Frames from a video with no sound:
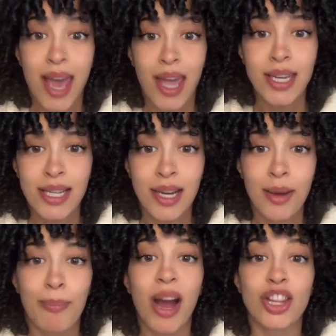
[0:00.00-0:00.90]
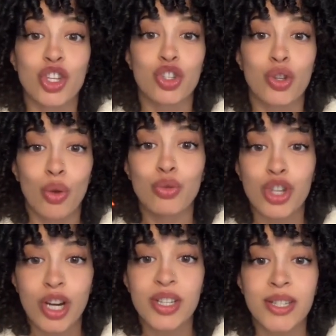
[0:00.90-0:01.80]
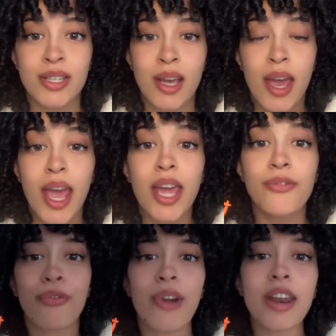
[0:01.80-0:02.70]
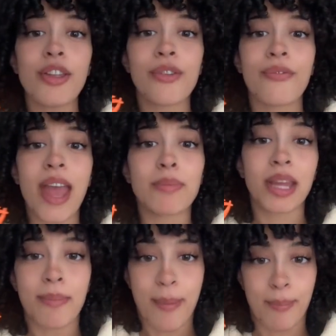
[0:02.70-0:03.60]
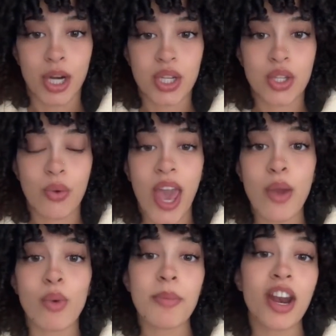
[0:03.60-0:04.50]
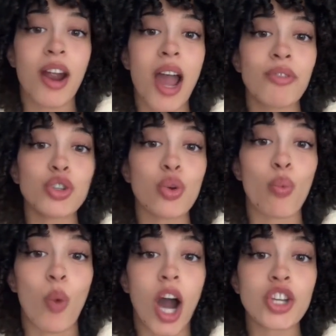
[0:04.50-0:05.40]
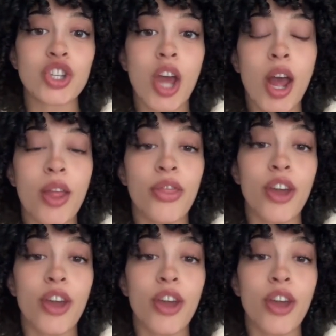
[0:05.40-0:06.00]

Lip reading: I don't think they meant anyone any harm. Besides, just like these women's